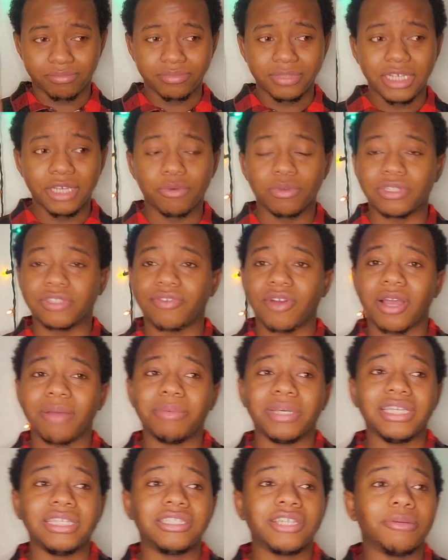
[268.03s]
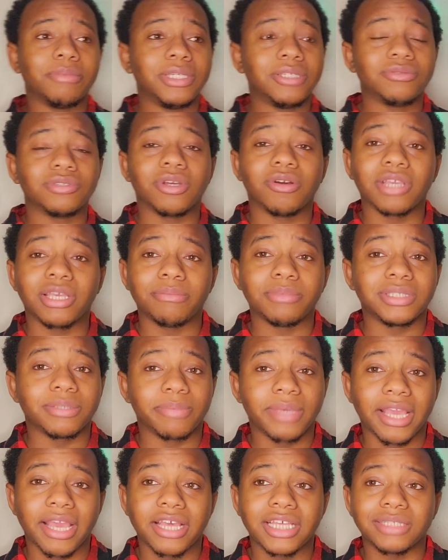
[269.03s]
It was fine, but he told me he was going to give me some
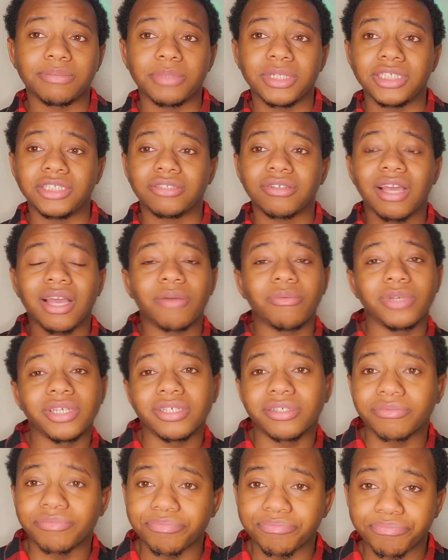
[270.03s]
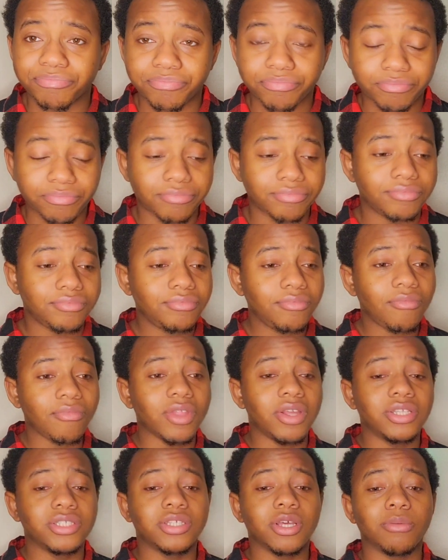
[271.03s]
gas money. So I went.
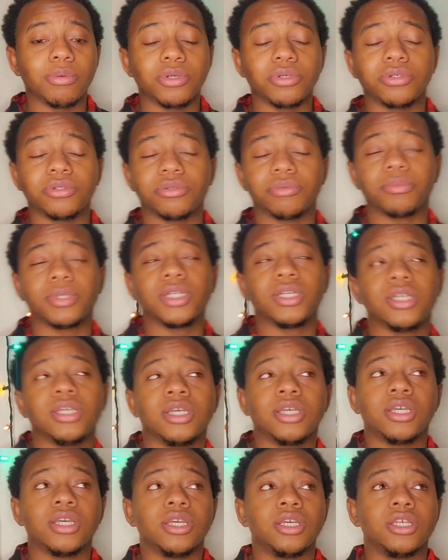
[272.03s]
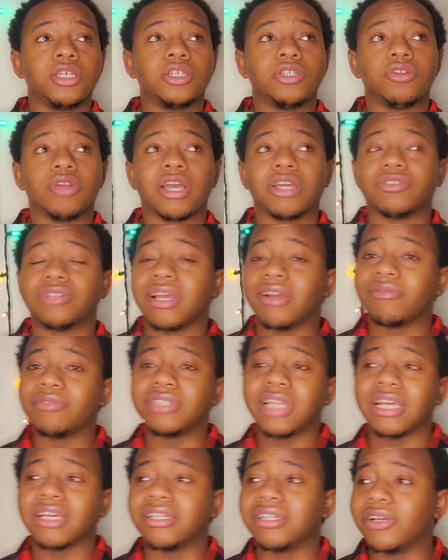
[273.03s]
So, boom. You know, I drive was
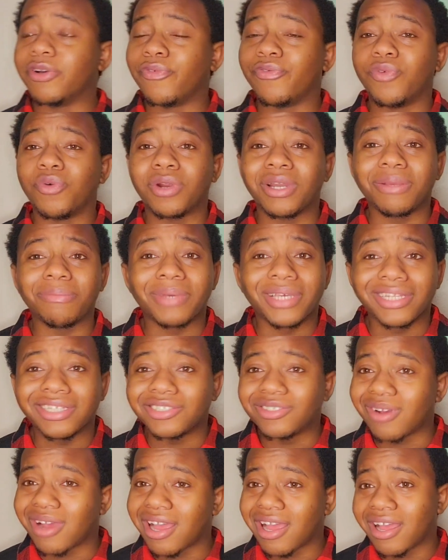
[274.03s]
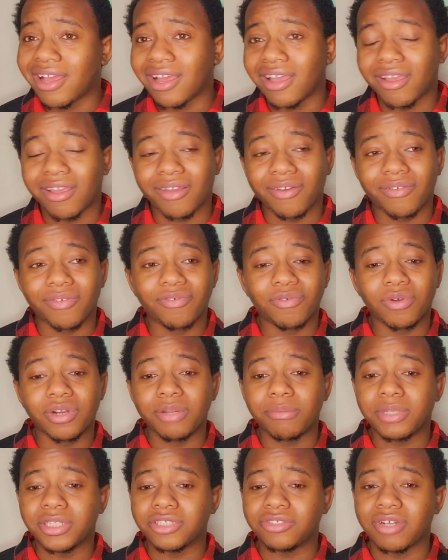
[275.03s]
like a good 40 minute drive, 40
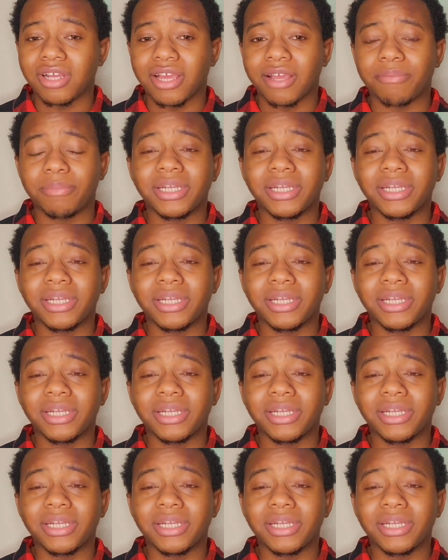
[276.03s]
minute drive.